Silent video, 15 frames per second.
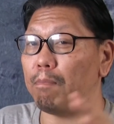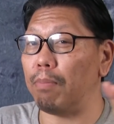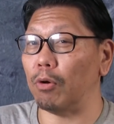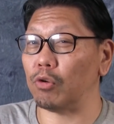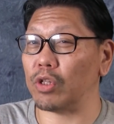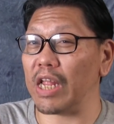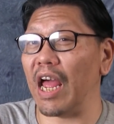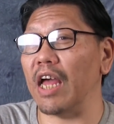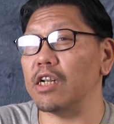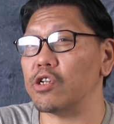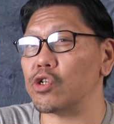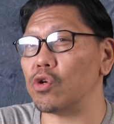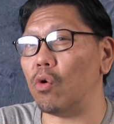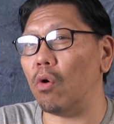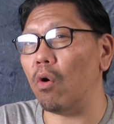The
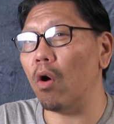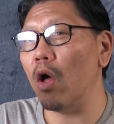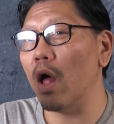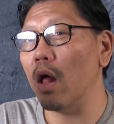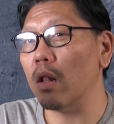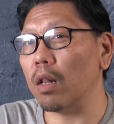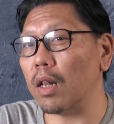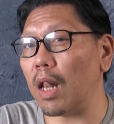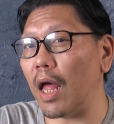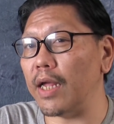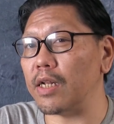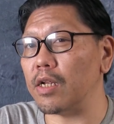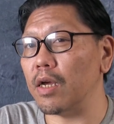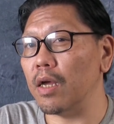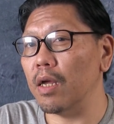potential
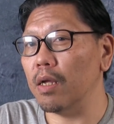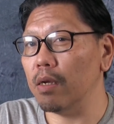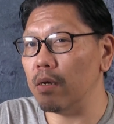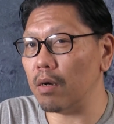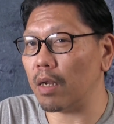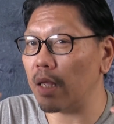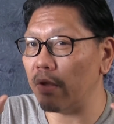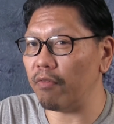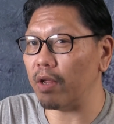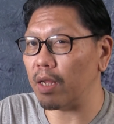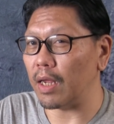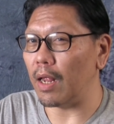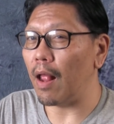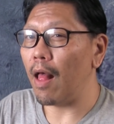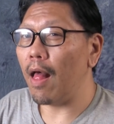light you're
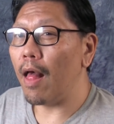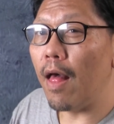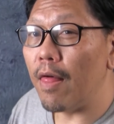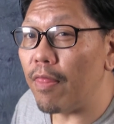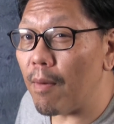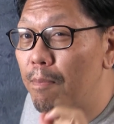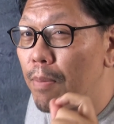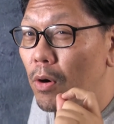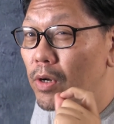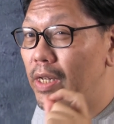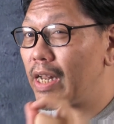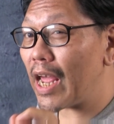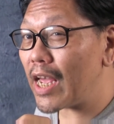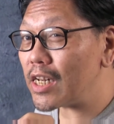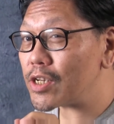giving it. The
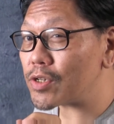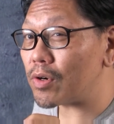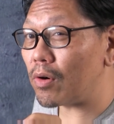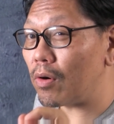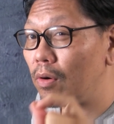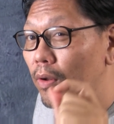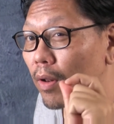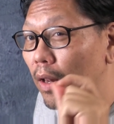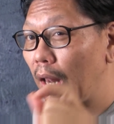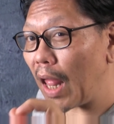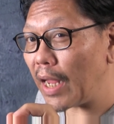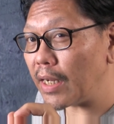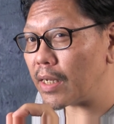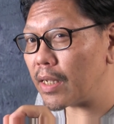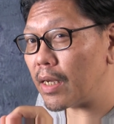potential
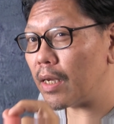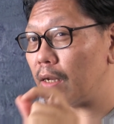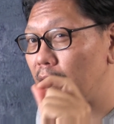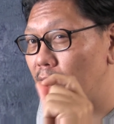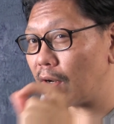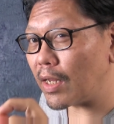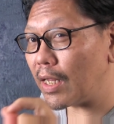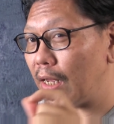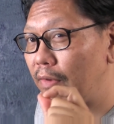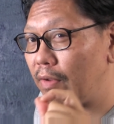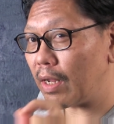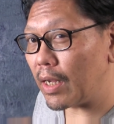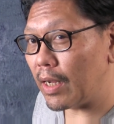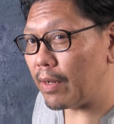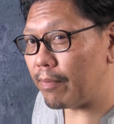light you're
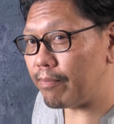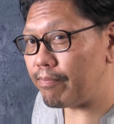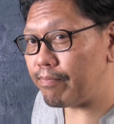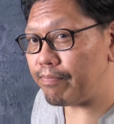giving it.